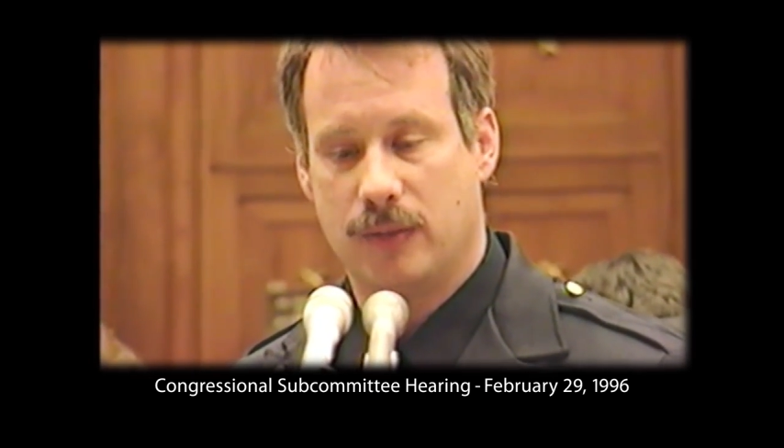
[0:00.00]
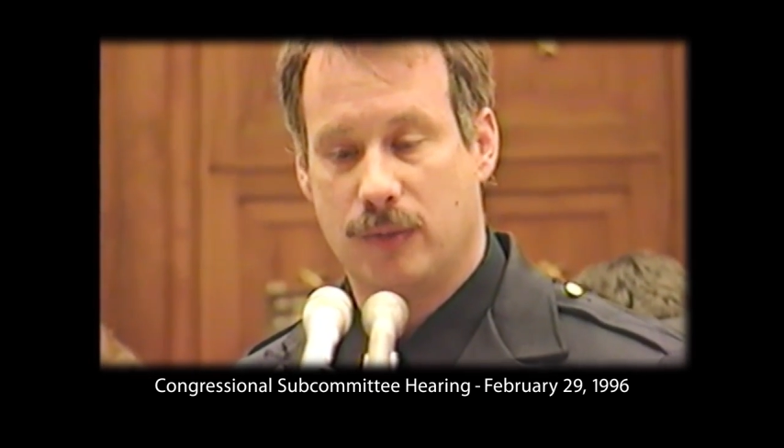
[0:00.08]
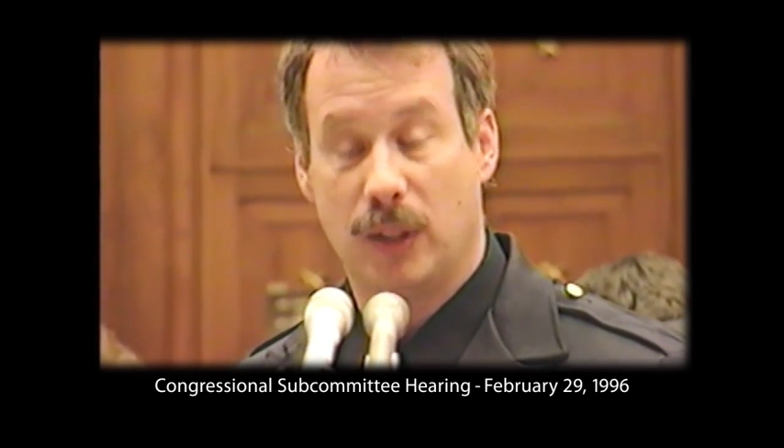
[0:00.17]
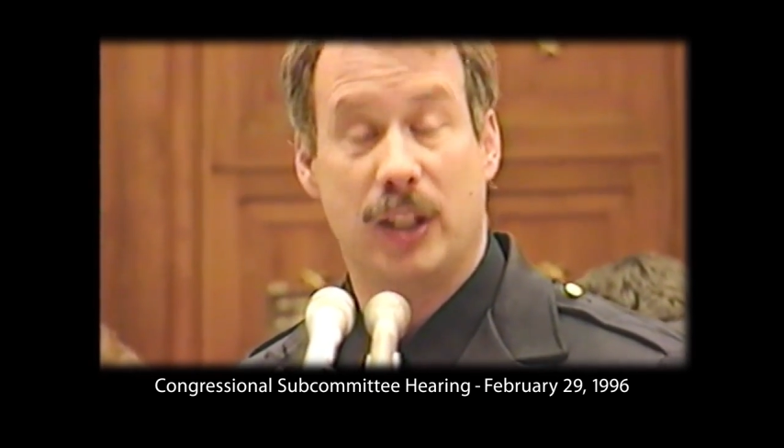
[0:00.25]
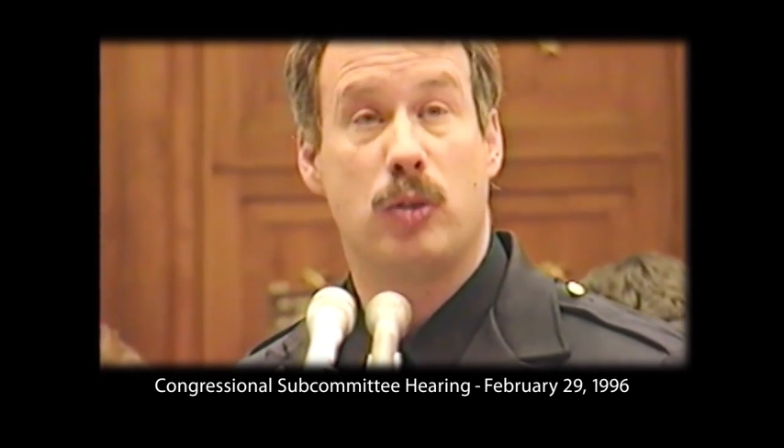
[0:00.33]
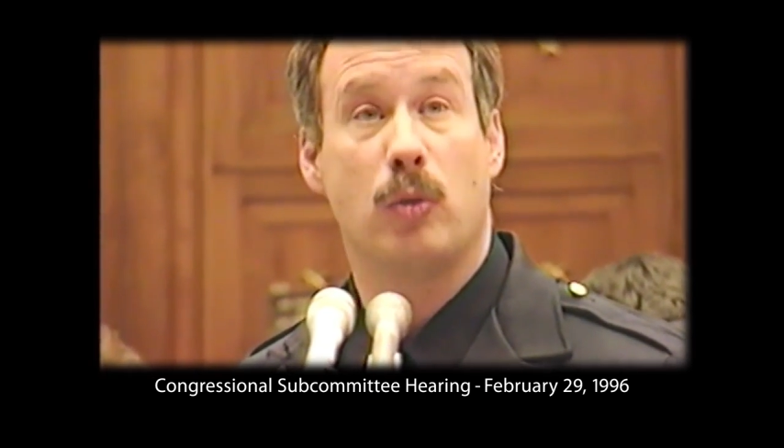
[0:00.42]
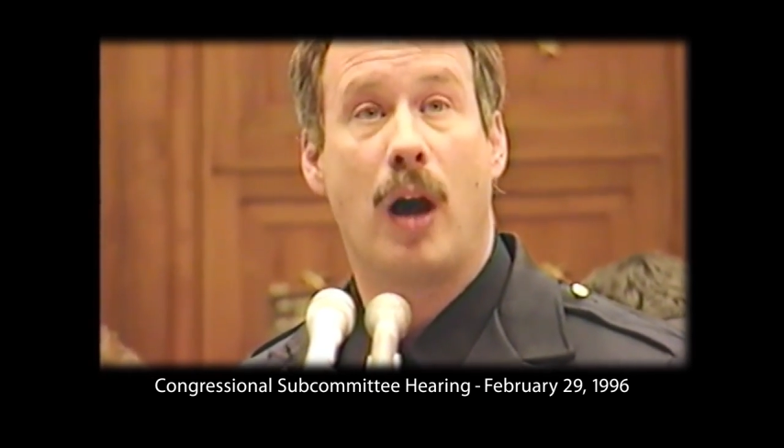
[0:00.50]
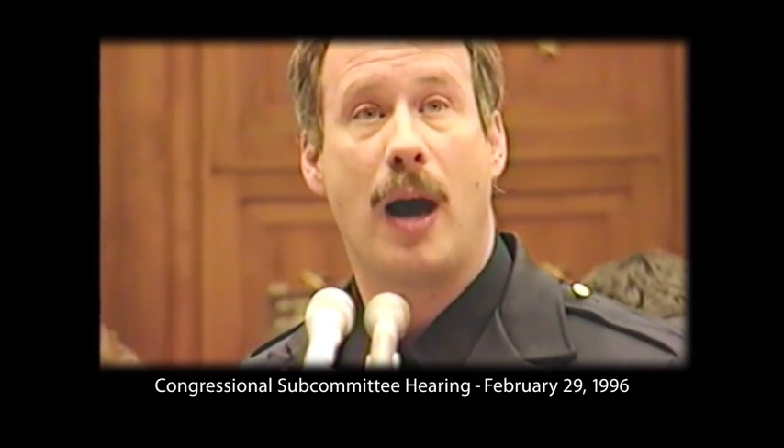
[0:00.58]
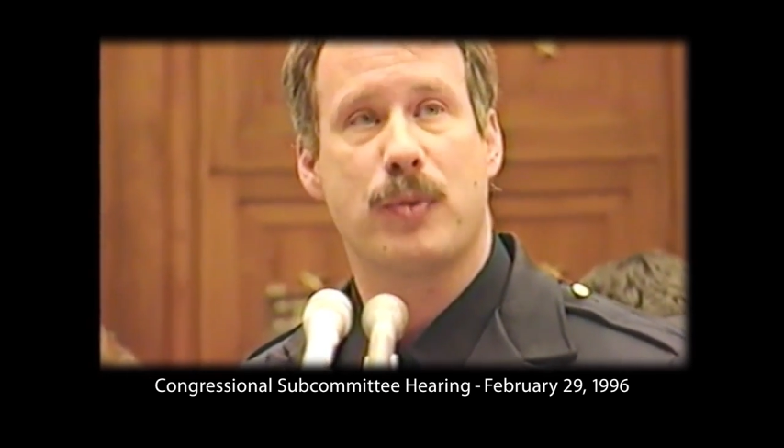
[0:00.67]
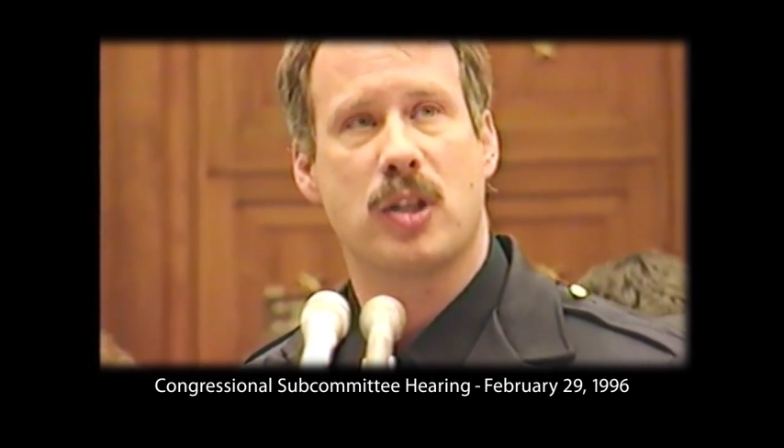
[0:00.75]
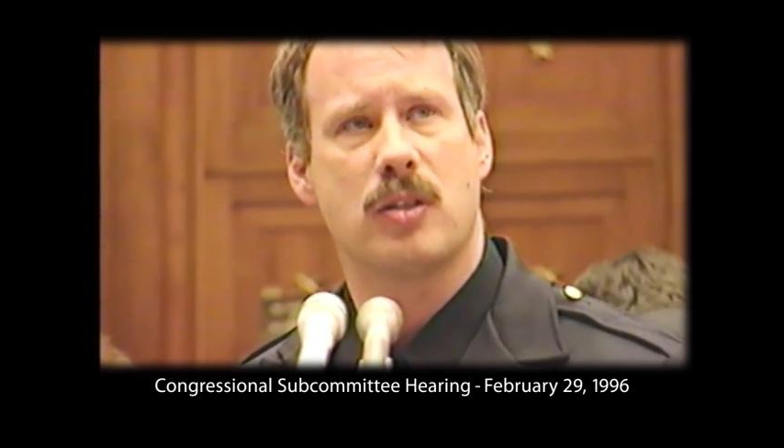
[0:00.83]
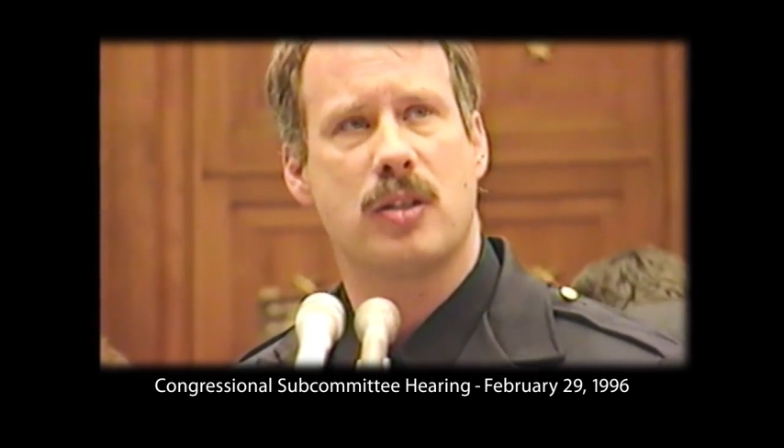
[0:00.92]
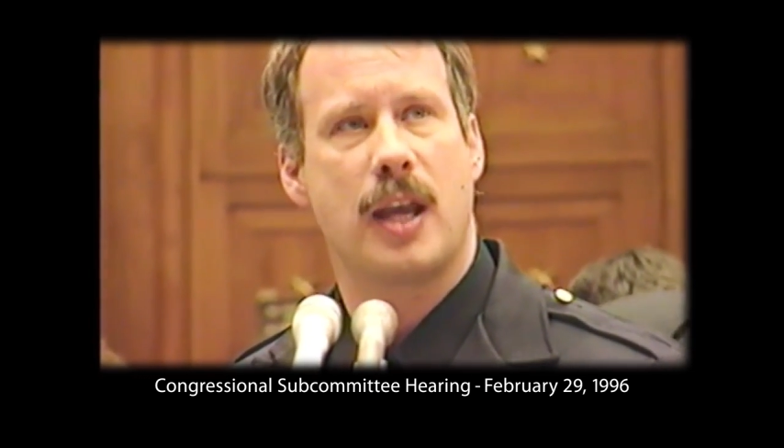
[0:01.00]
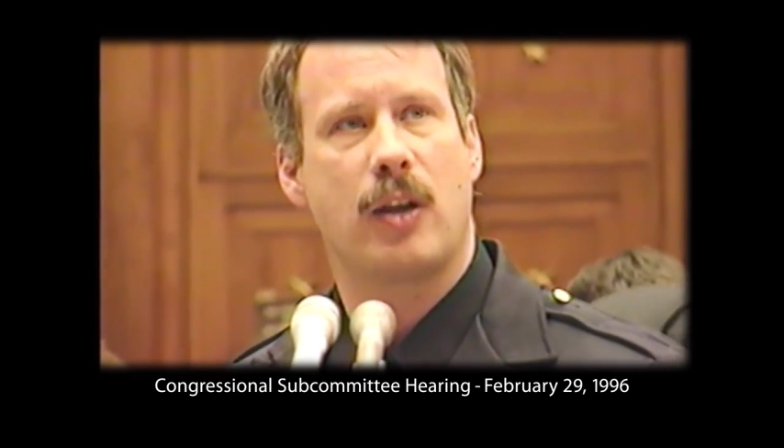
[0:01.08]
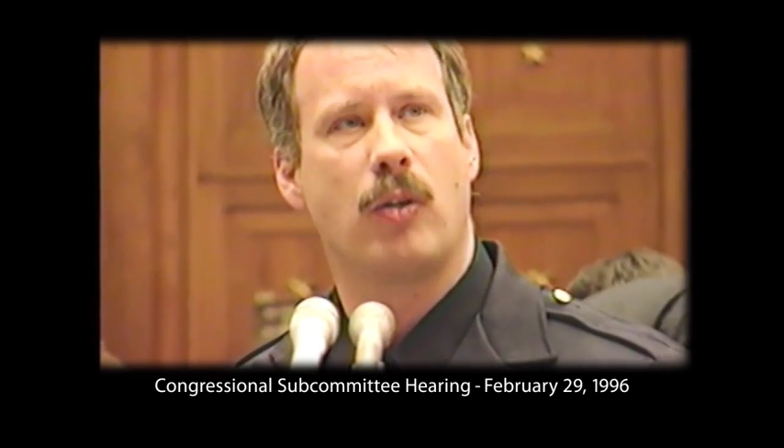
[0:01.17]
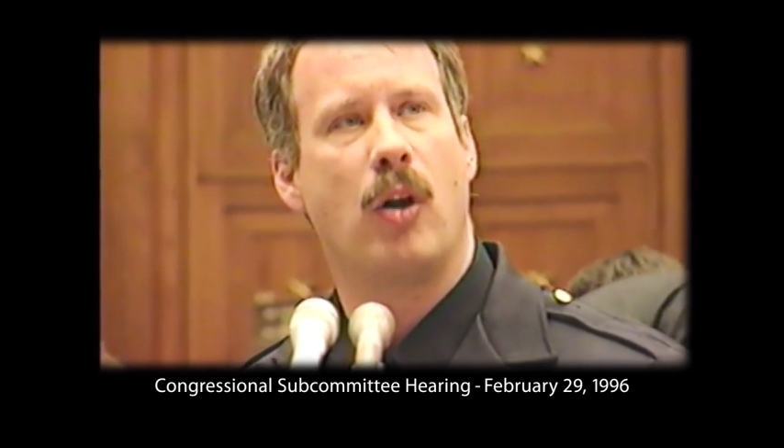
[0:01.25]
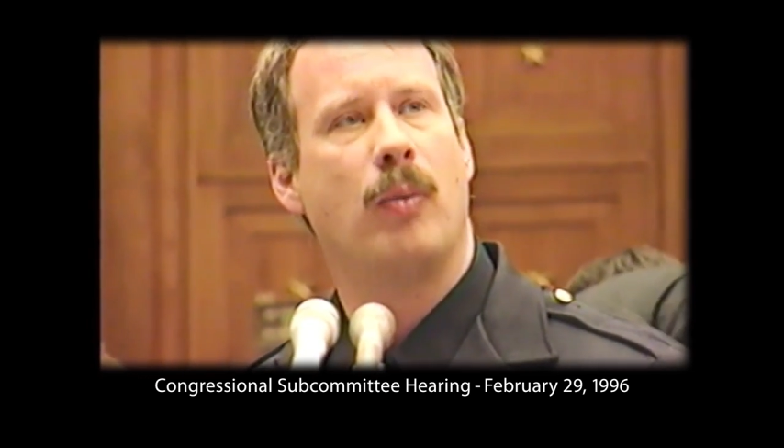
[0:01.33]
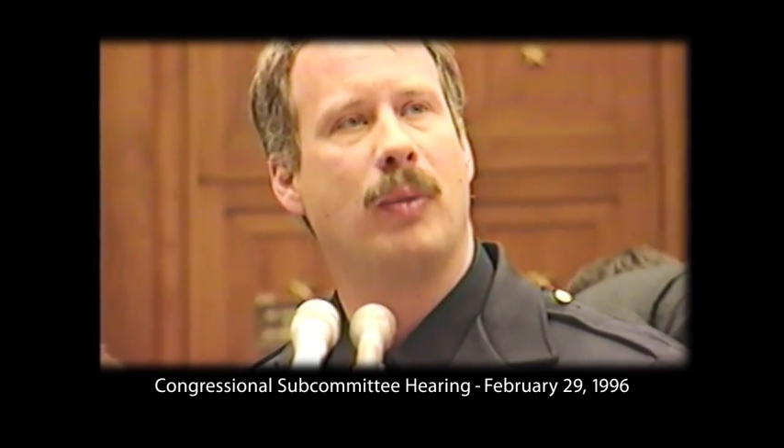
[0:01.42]
really two options: take
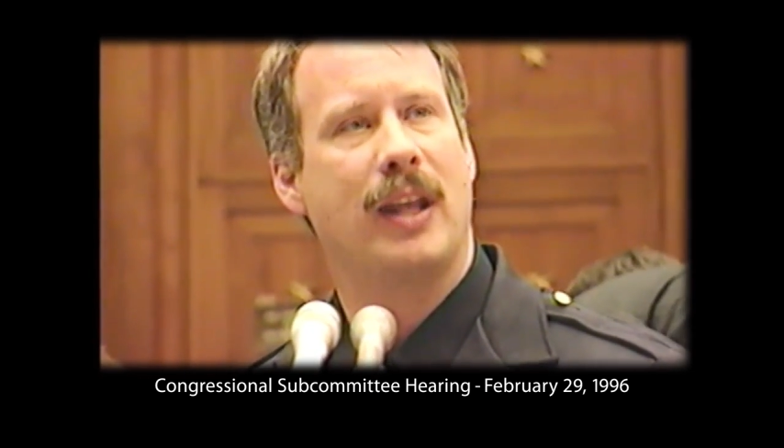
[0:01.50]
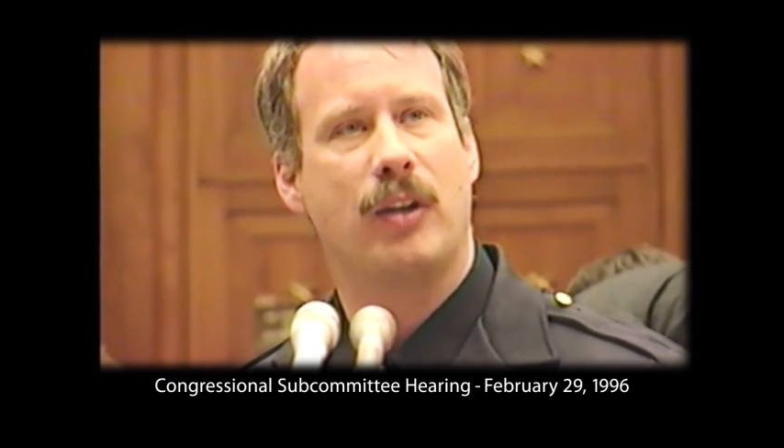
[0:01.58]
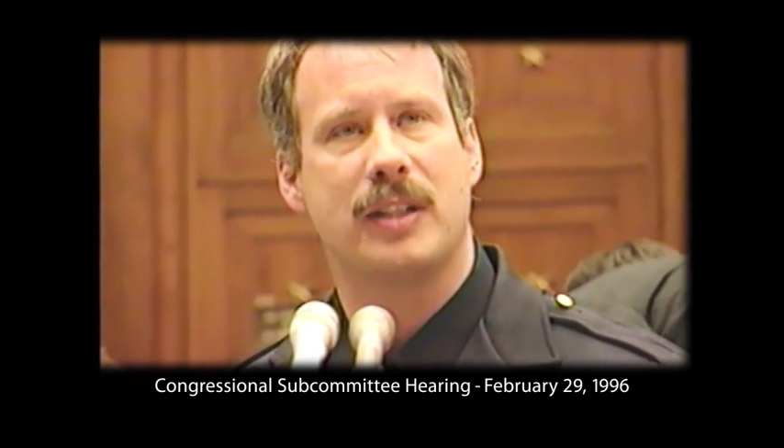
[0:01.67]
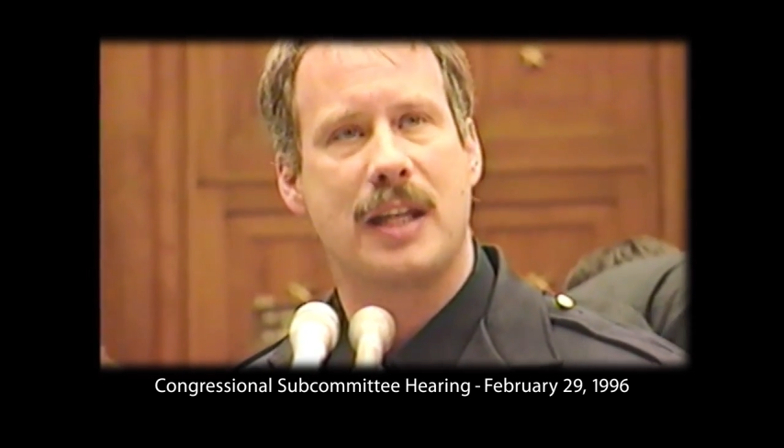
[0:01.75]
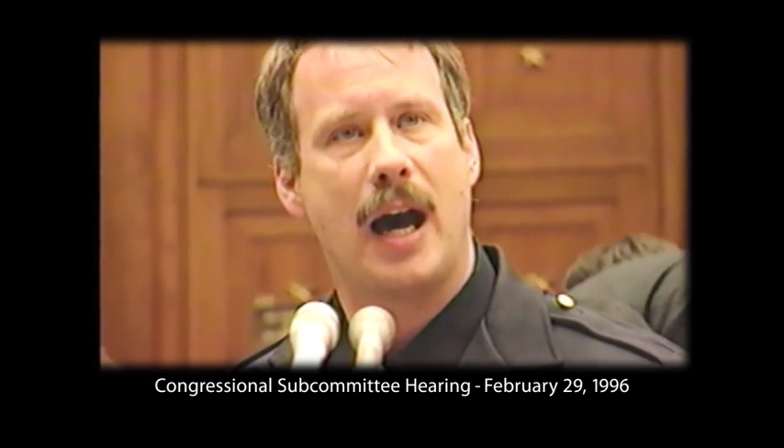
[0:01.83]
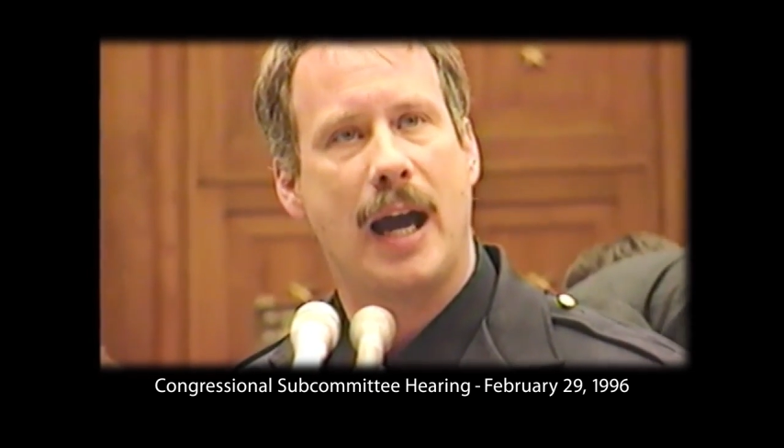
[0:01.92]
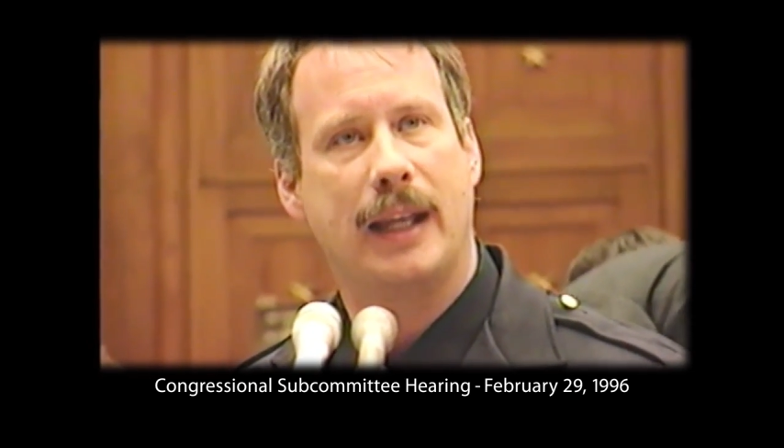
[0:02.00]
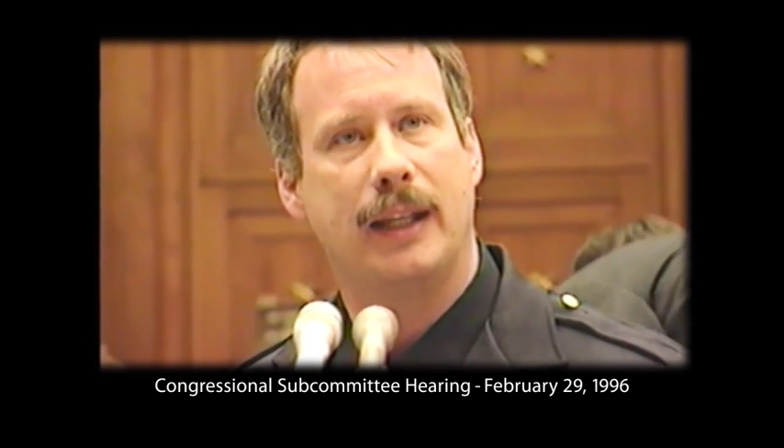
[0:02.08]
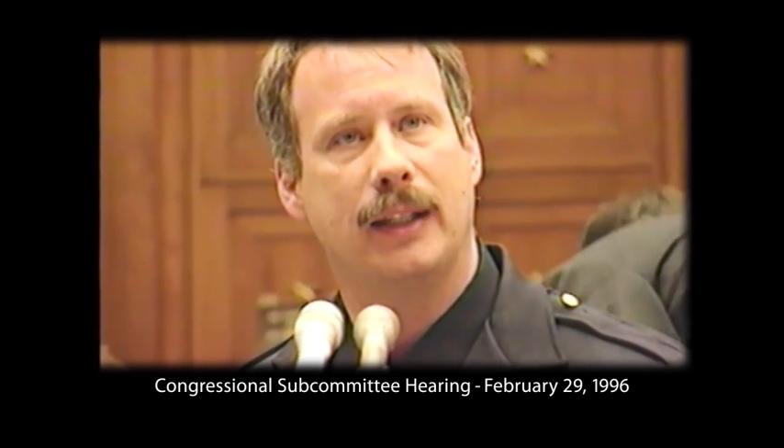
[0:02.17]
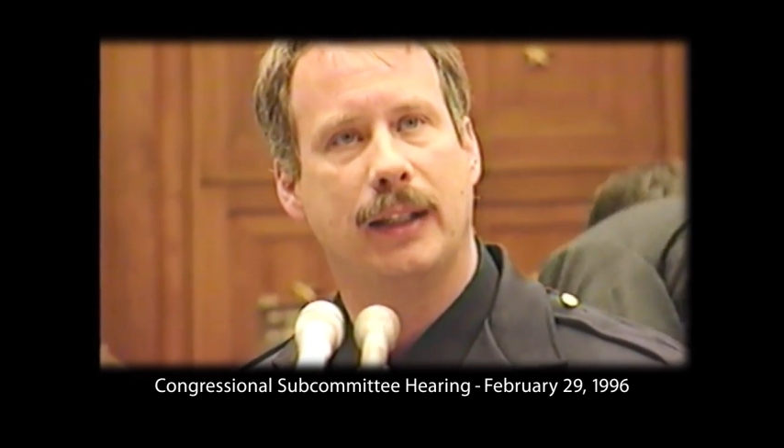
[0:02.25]
her home, let her die,